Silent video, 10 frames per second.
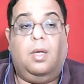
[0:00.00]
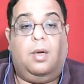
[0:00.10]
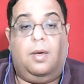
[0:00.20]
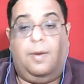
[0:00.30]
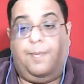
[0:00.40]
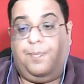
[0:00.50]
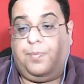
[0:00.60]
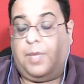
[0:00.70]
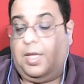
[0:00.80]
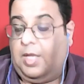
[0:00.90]

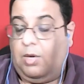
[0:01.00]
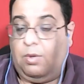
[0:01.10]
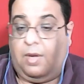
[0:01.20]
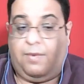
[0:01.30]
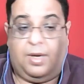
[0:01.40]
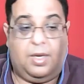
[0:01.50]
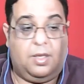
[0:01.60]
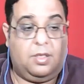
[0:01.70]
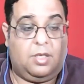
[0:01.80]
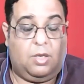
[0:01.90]
um, they don't have
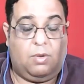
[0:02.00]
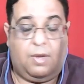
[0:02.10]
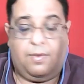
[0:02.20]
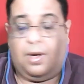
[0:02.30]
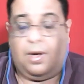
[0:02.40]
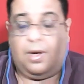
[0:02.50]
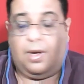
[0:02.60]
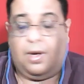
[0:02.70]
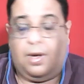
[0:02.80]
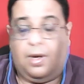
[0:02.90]
onions, they don't have
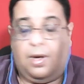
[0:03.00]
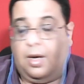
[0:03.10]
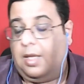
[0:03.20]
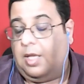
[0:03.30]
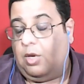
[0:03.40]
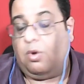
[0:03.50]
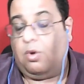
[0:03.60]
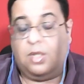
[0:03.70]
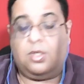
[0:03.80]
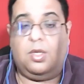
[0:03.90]
garlic, they
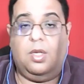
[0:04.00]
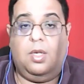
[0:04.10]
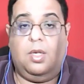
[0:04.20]
don't risk